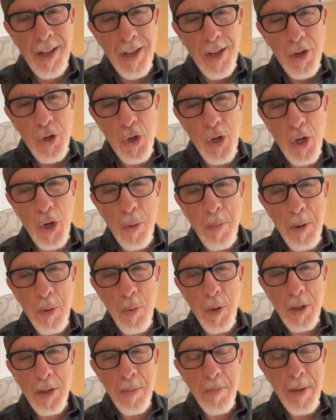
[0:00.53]
Shalom and
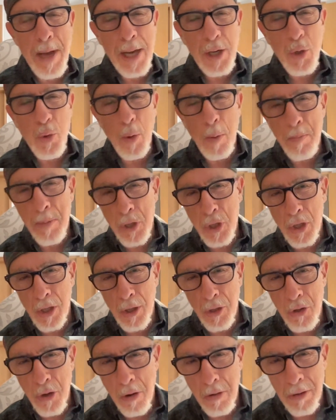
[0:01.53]
welcome back to
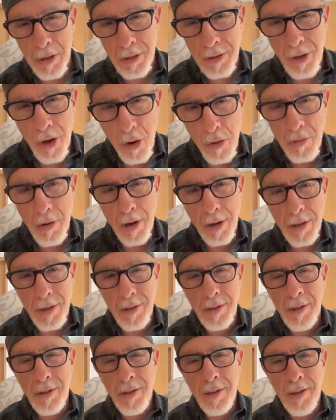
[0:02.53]
BisellehTorah. Korach
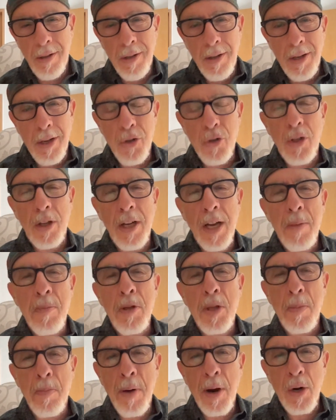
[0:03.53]
is the name of
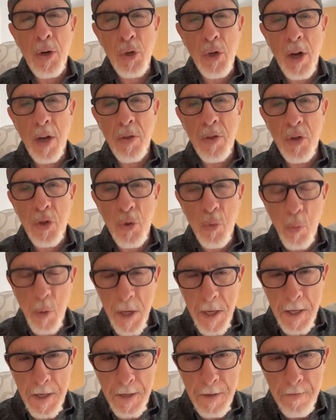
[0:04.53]
the parsha this
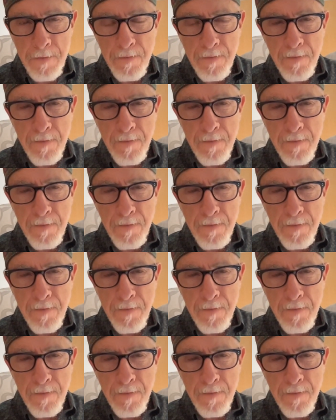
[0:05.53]
week.